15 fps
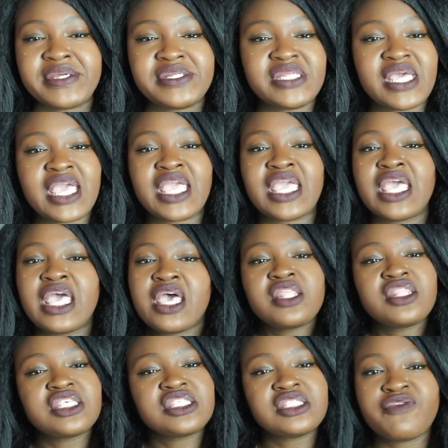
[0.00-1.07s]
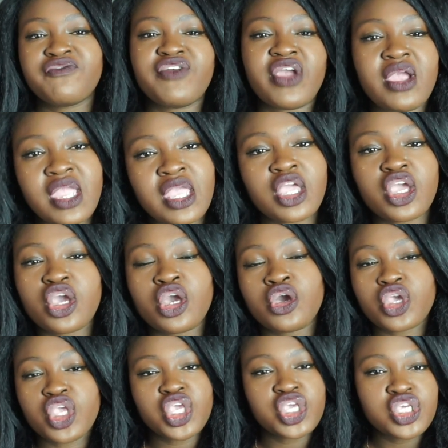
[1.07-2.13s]
Monday. This is a very
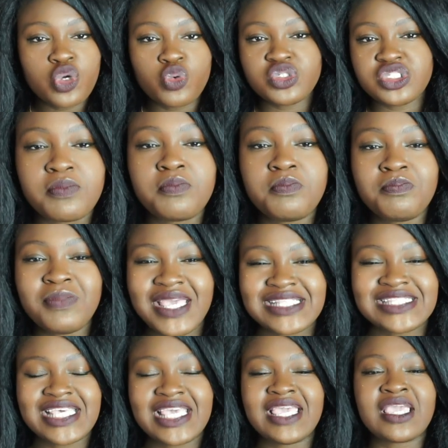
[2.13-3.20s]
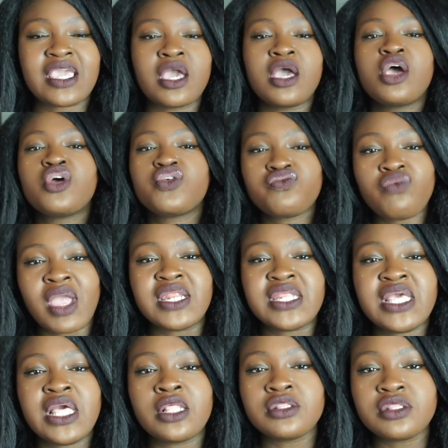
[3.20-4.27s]
cute meeting
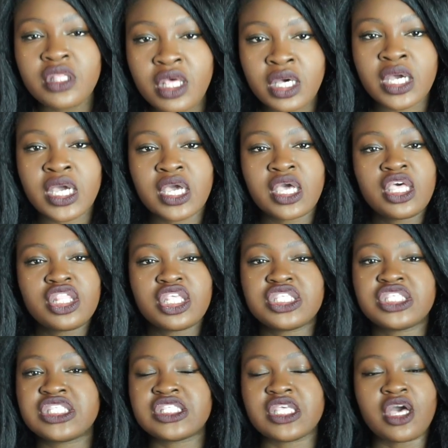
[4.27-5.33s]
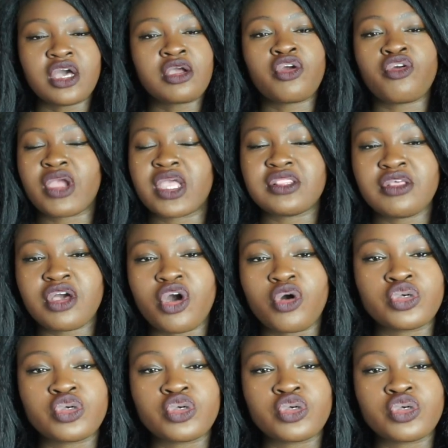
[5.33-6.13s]
ready look. This is a great look